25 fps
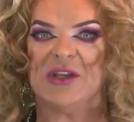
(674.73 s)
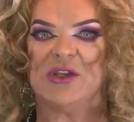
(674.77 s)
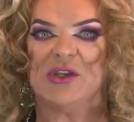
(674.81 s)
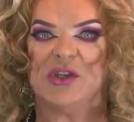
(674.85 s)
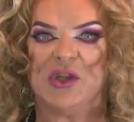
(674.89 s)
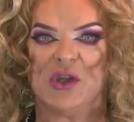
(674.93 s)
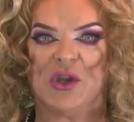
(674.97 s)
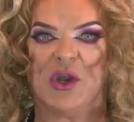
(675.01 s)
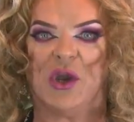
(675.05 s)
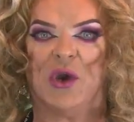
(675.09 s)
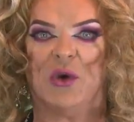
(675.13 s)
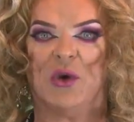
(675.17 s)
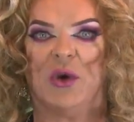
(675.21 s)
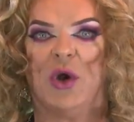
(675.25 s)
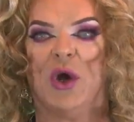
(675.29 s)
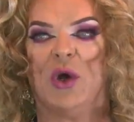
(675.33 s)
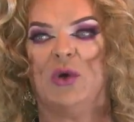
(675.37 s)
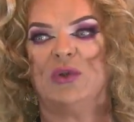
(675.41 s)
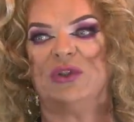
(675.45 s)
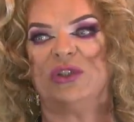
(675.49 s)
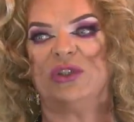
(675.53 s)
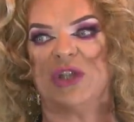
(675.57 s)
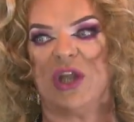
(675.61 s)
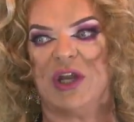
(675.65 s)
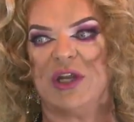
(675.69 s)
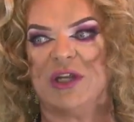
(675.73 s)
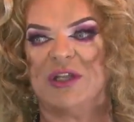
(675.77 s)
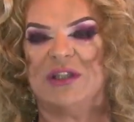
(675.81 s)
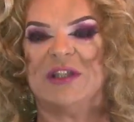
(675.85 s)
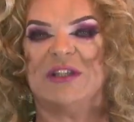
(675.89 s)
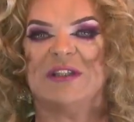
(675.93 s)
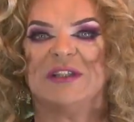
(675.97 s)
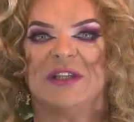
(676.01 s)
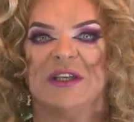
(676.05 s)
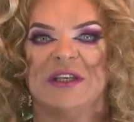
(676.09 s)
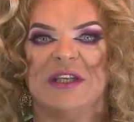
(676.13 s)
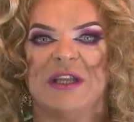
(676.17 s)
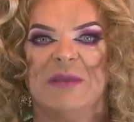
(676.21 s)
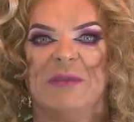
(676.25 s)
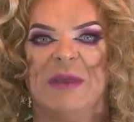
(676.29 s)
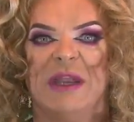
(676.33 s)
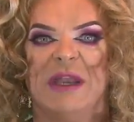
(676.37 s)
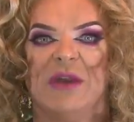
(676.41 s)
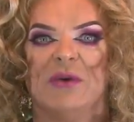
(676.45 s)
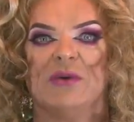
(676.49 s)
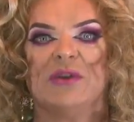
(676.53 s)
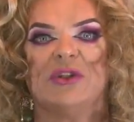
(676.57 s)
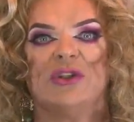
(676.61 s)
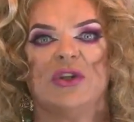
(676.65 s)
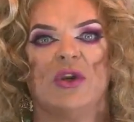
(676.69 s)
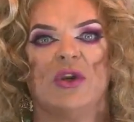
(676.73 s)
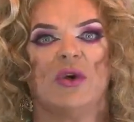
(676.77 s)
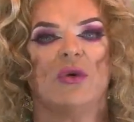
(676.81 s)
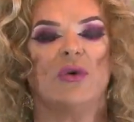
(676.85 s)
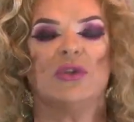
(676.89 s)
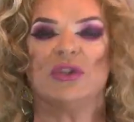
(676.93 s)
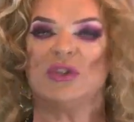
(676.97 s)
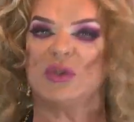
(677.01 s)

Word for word: a new co-host down at the Sunday Bingo Show,